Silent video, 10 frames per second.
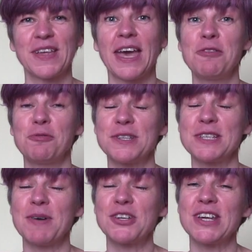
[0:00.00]
Everyone's
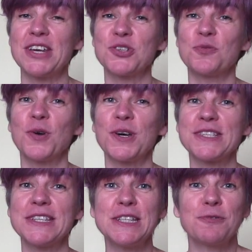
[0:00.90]
imagination
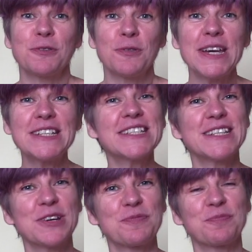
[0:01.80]
works in a different way, doesn't it?